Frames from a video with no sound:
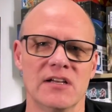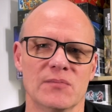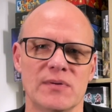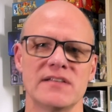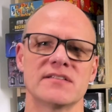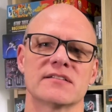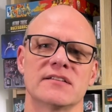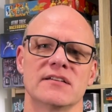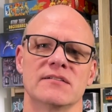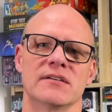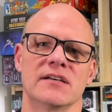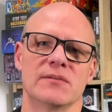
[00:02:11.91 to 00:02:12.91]

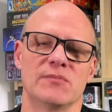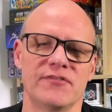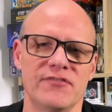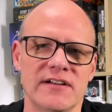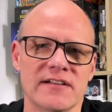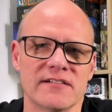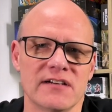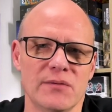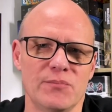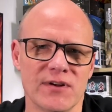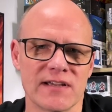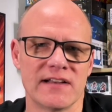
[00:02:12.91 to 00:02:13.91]
Basically, my friend and I
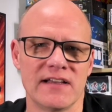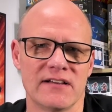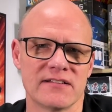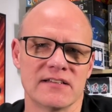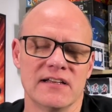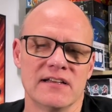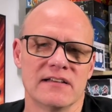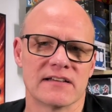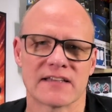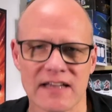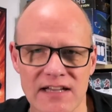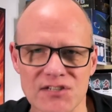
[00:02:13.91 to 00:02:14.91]
bring it out.
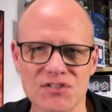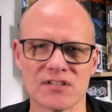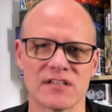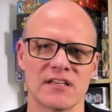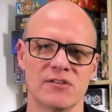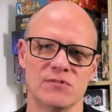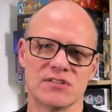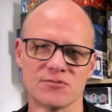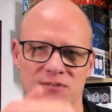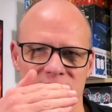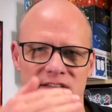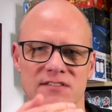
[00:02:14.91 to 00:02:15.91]
Occasionally, we
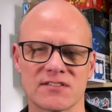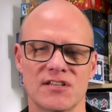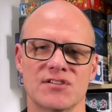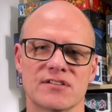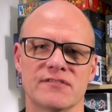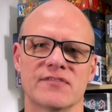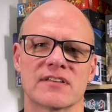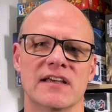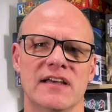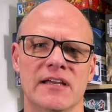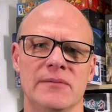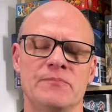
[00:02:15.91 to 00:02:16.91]
do another session of the
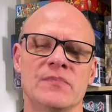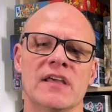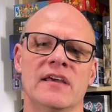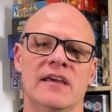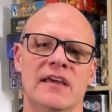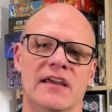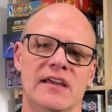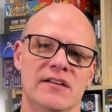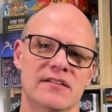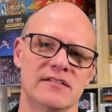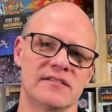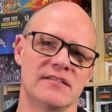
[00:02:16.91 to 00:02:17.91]
game,
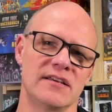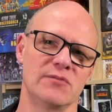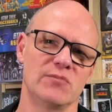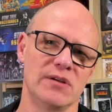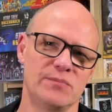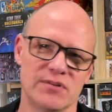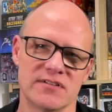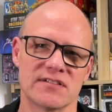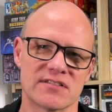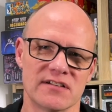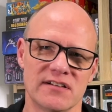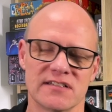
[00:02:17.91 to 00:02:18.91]
and then we put it
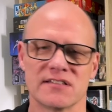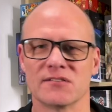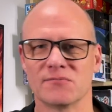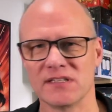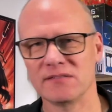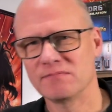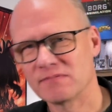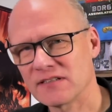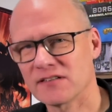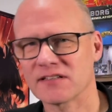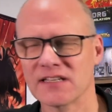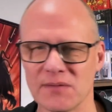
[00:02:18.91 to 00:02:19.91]
aside, and we,
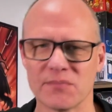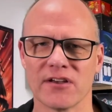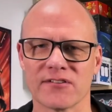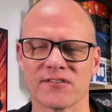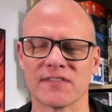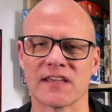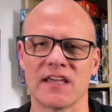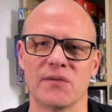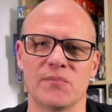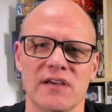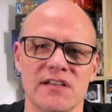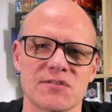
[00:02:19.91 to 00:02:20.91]
keep going on the
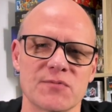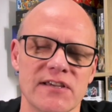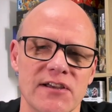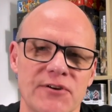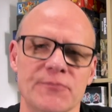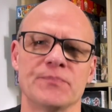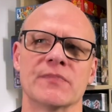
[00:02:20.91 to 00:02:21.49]
campaign as we go.